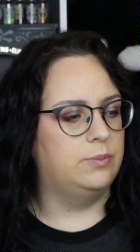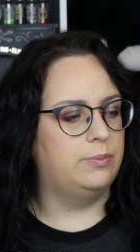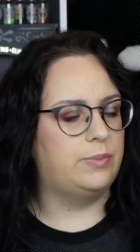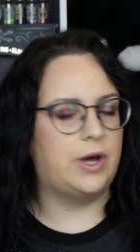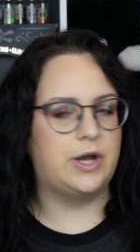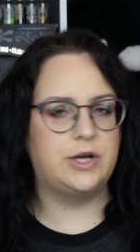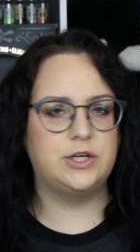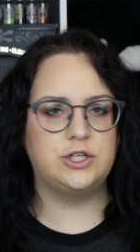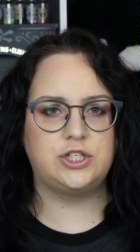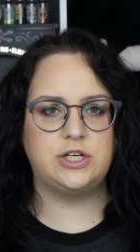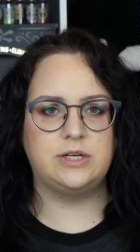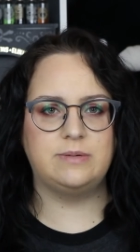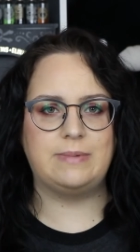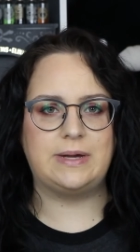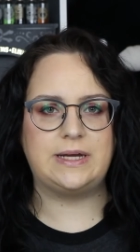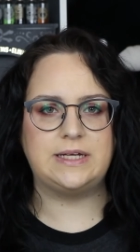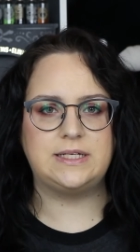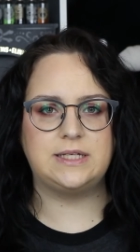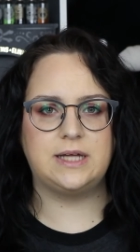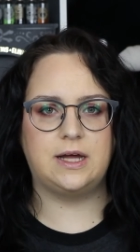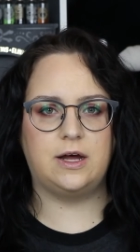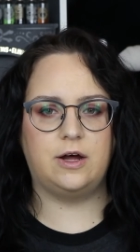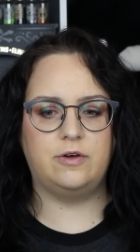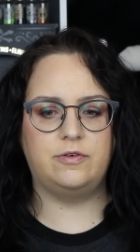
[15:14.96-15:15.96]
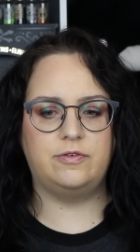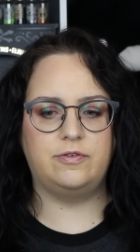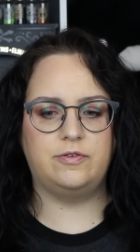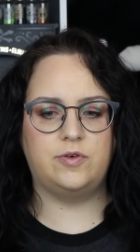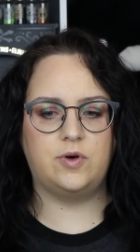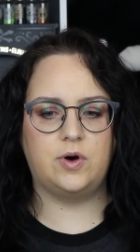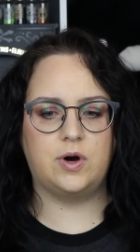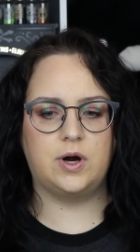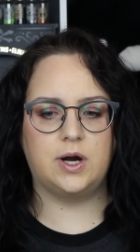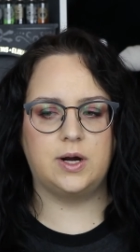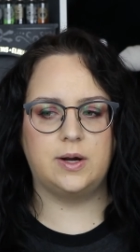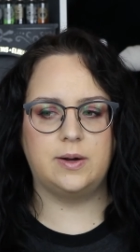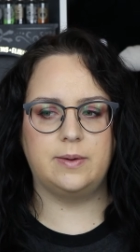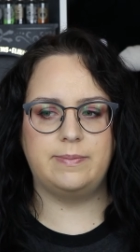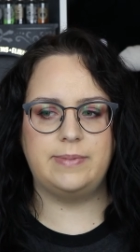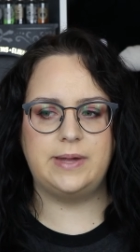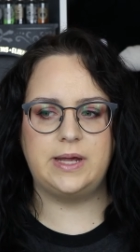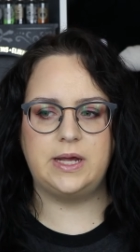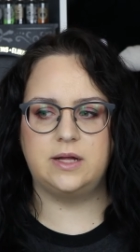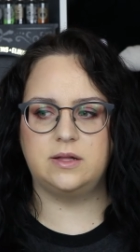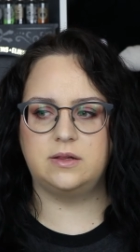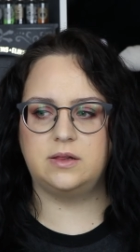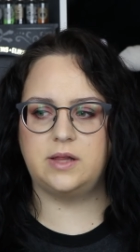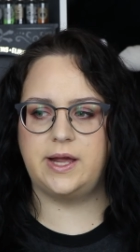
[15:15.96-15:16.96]
punishing myself for
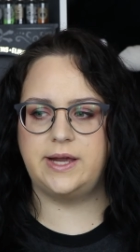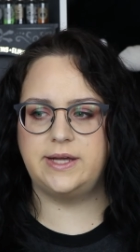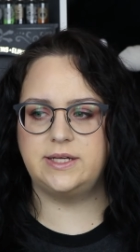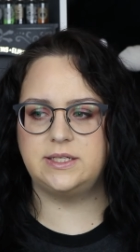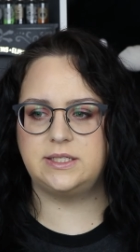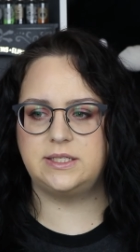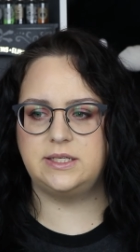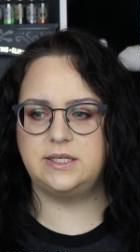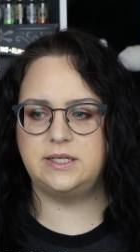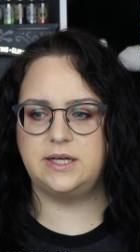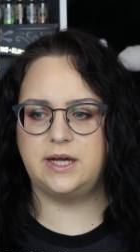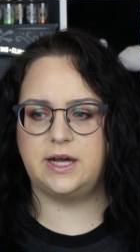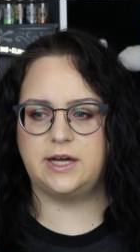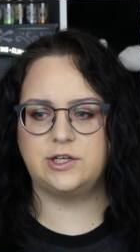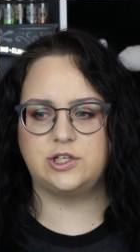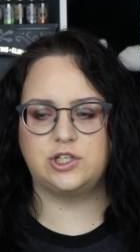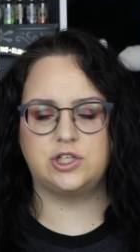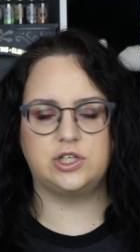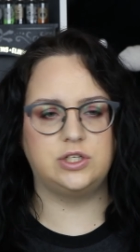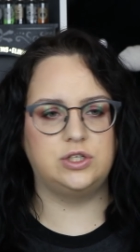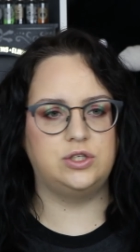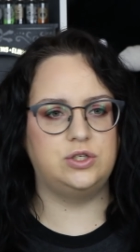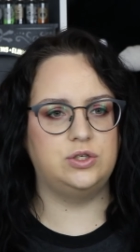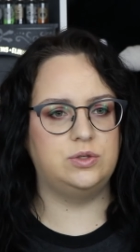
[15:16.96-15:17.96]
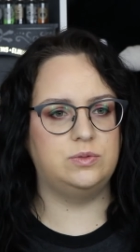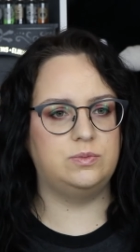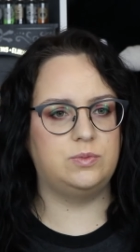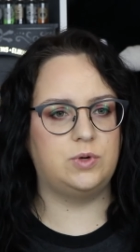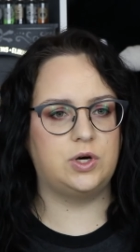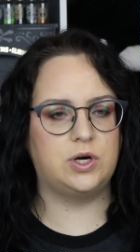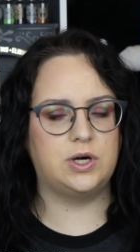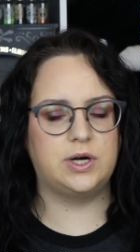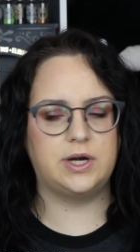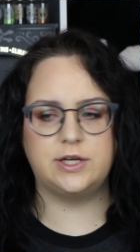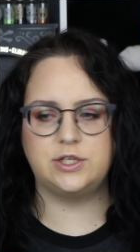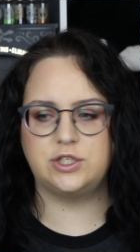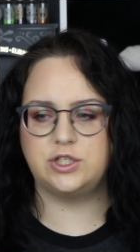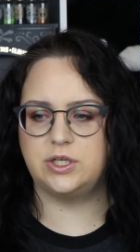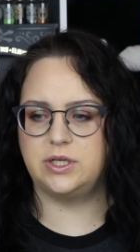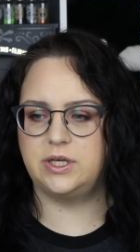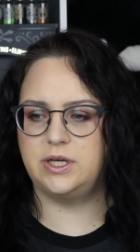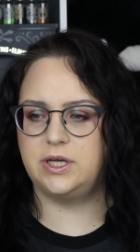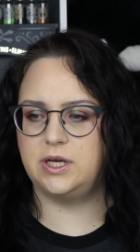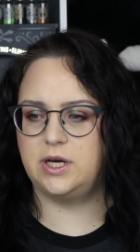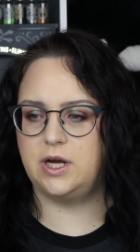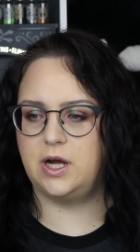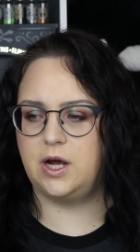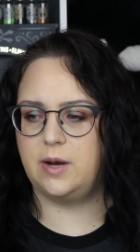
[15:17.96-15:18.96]
being lazy. I should do more. I should
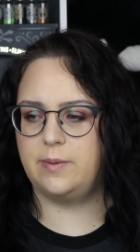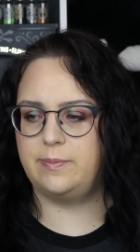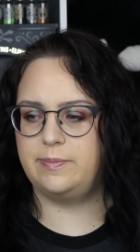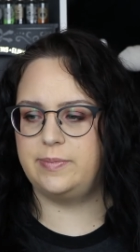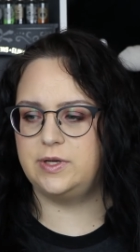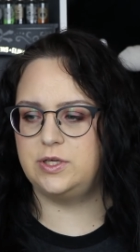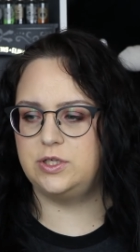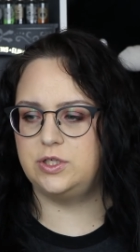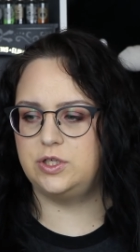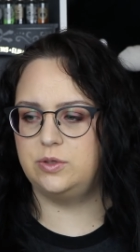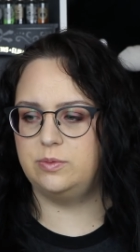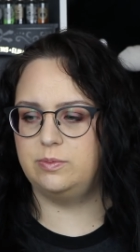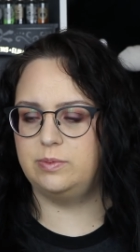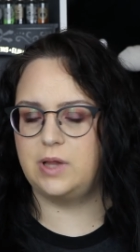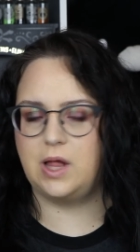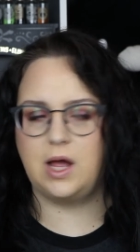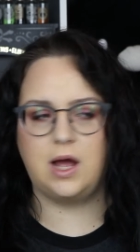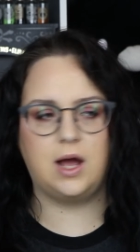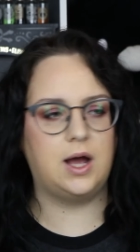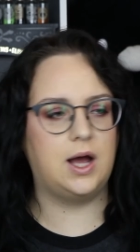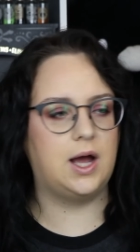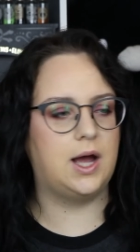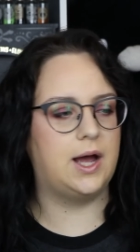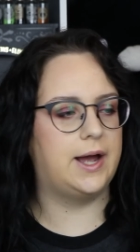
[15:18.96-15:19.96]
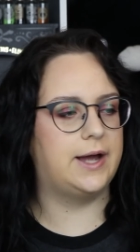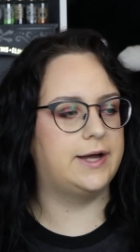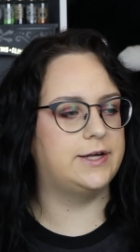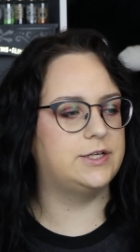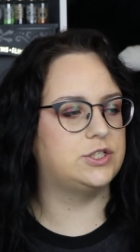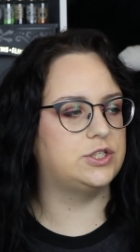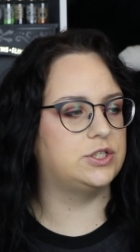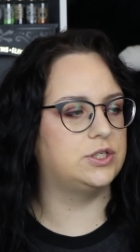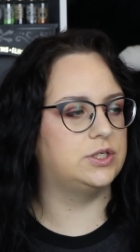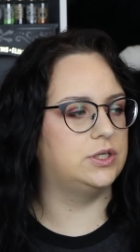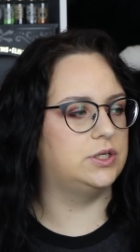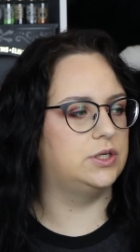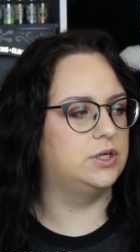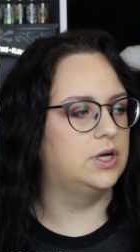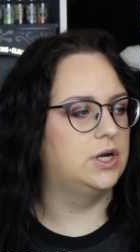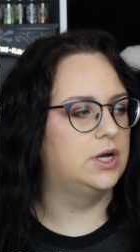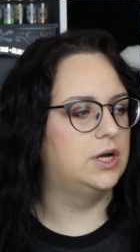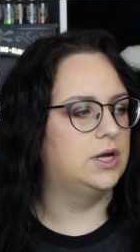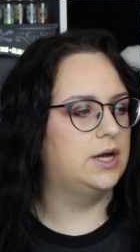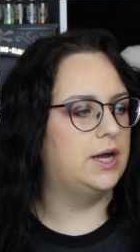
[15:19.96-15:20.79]
get up and do blah. I should.